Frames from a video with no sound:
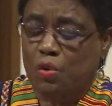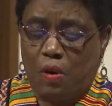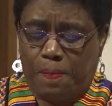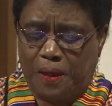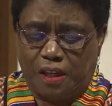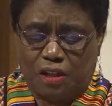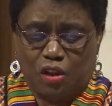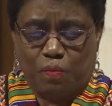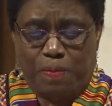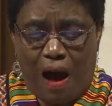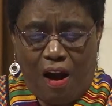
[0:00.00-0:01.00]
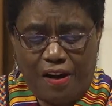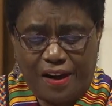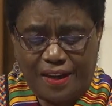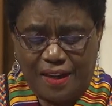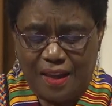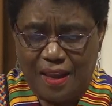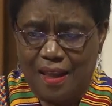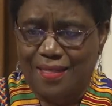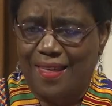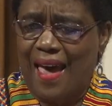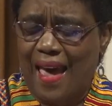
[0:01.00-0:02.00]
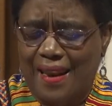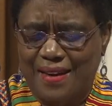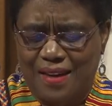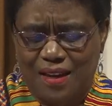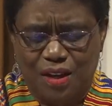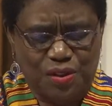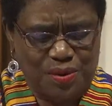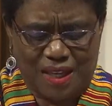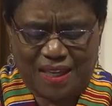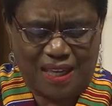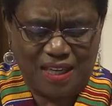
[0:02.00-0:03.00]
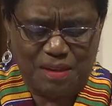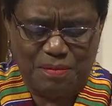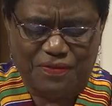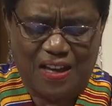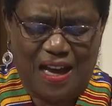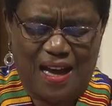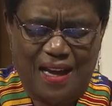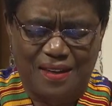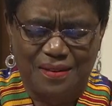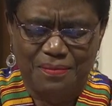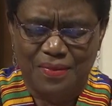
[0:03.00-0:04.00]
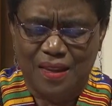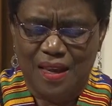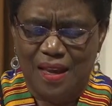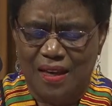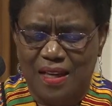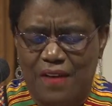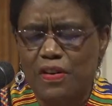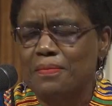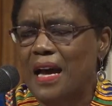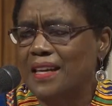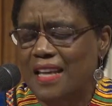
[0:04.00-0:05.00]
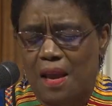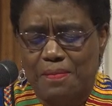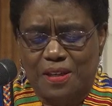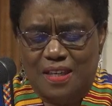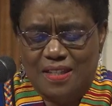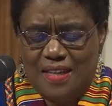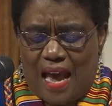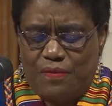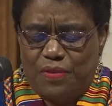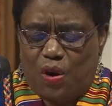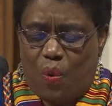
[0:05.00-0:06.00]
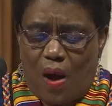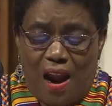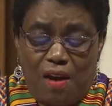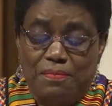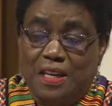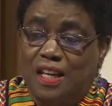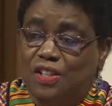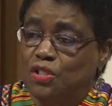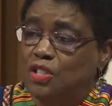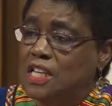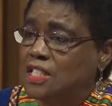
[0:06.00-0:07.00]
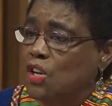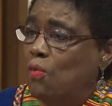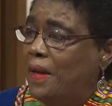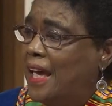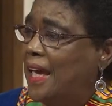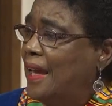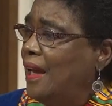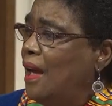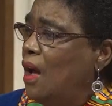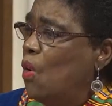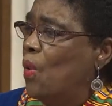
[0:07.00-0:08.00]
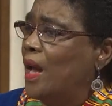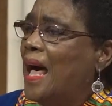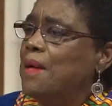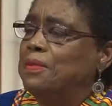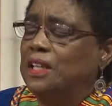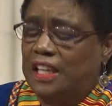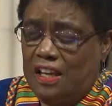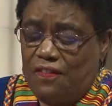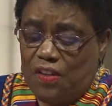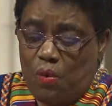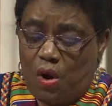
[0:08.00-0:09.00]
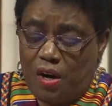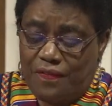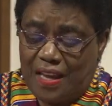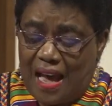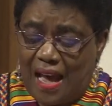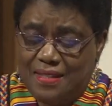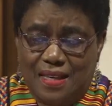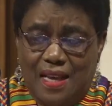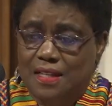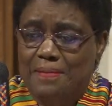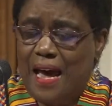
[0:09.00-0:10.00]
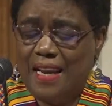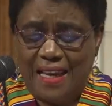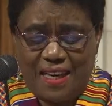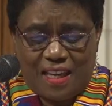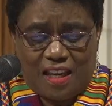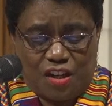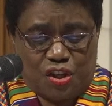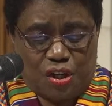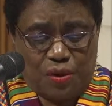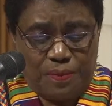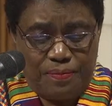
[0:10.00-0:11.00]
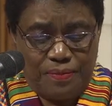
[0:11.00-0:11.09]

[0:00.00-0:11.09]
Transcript: to a political party than to the kingdom of God. Loving my neighbor does not require me to disobey what I believe the Word of God says about any issue.